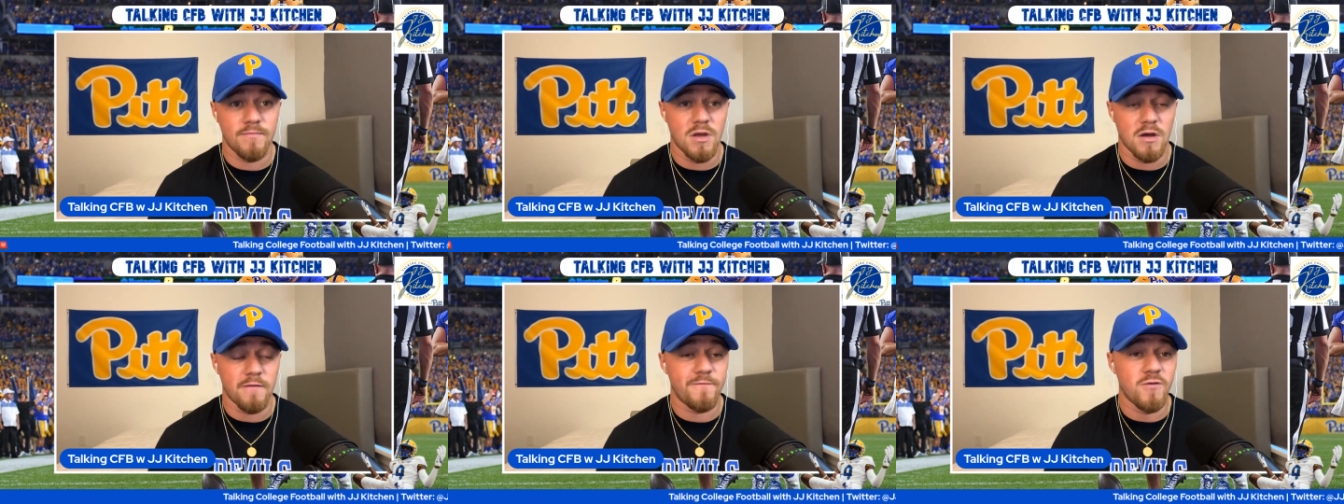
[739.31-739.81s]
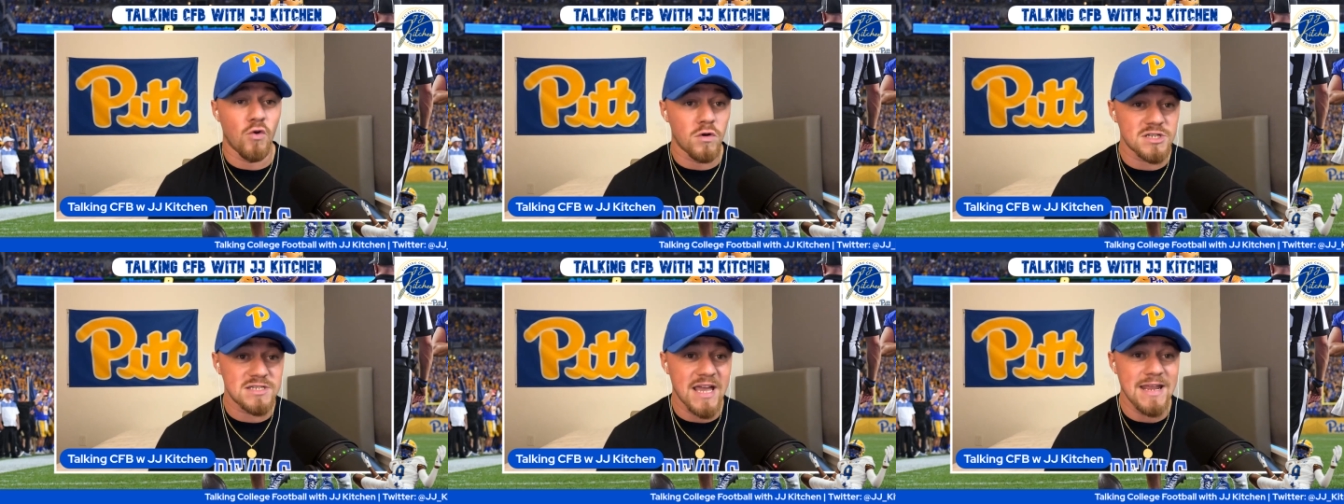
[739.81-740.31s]
uh, Florida
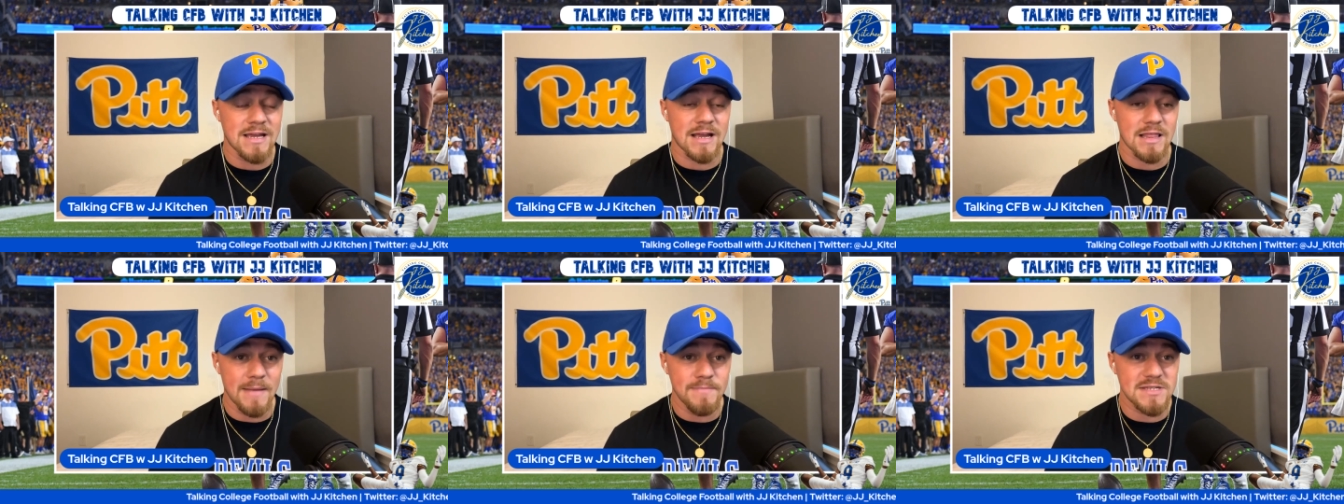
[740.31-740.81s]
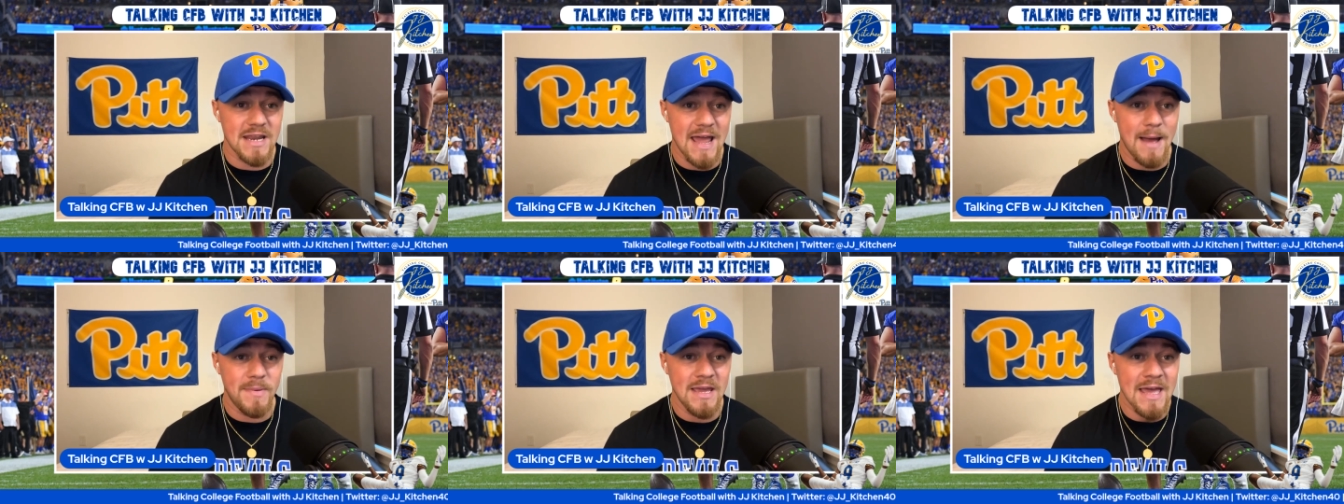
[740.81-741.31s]
State and Clemson
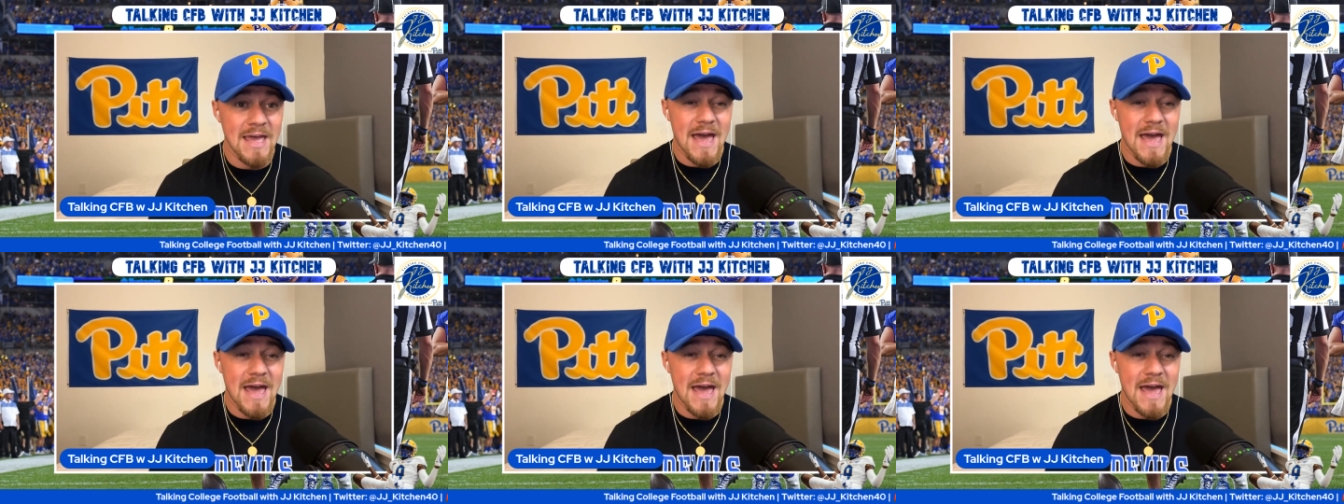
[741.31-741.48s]
happy.